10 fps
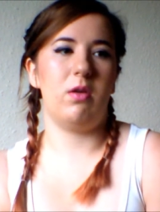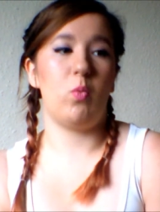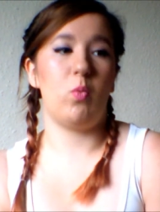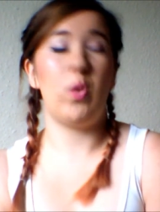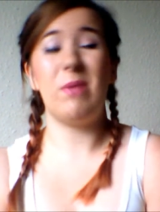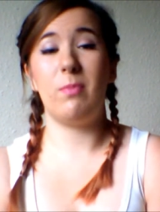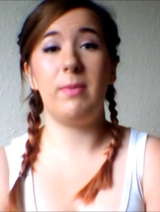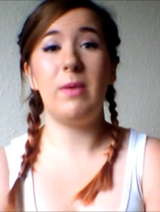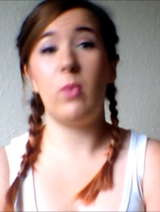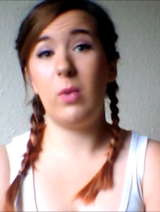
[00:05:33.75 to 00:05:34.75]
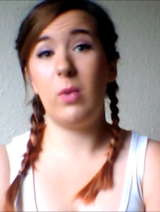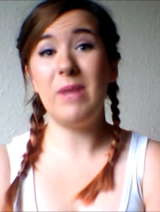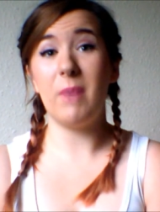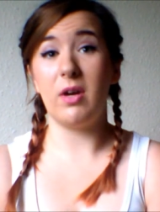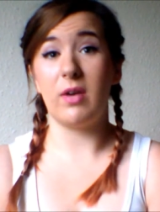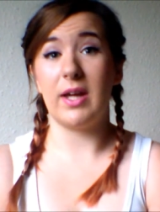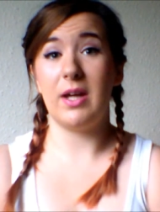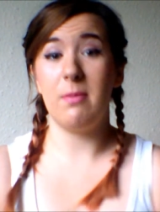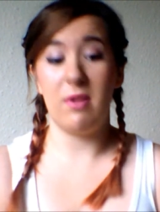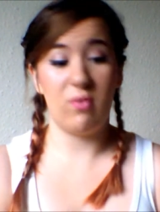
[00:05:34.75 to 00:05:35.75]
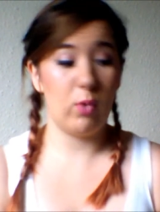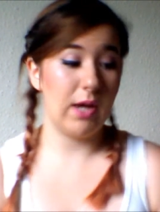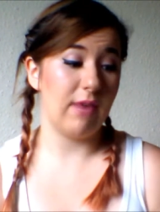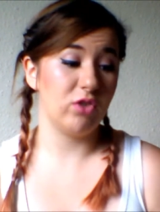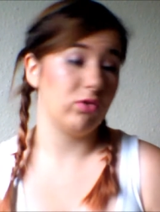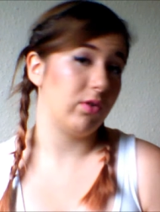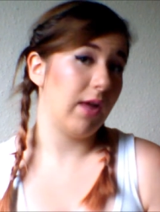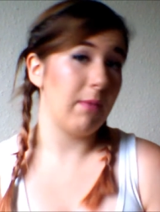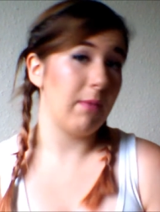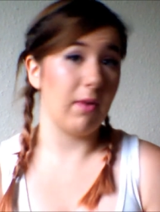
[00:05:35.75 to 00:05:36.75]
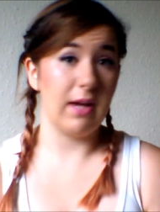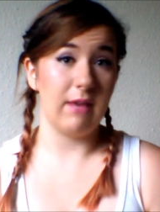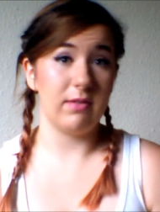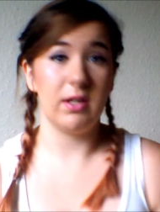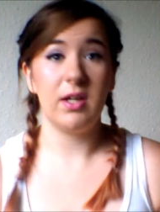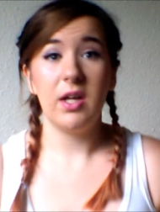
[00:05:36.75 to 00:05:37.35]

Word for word: we might not get it, but if we have children, they might have it.